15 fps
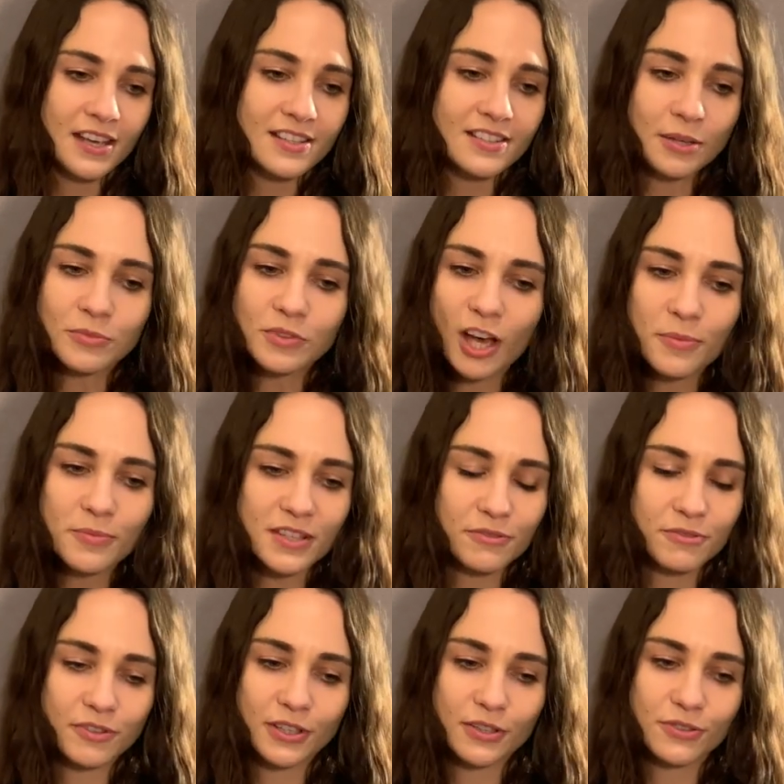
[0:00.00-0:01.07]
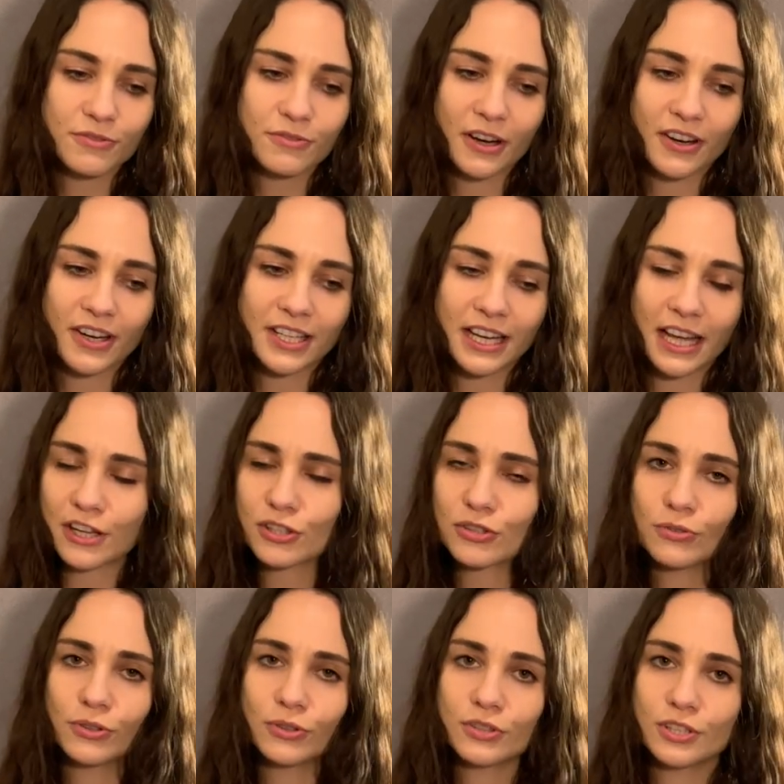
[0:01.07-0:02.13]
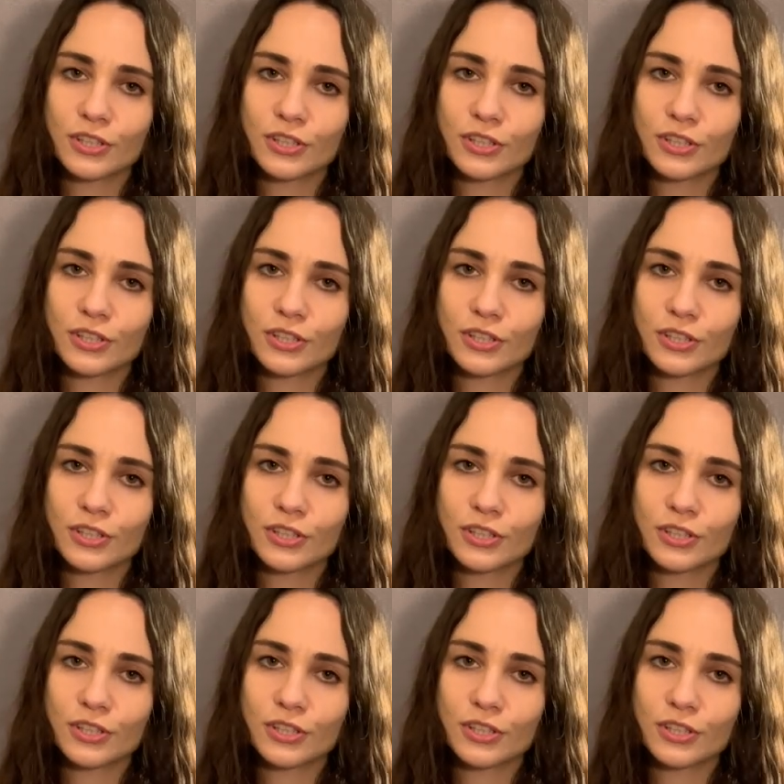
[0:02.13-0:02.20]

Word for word: Sometimes it feels very natural.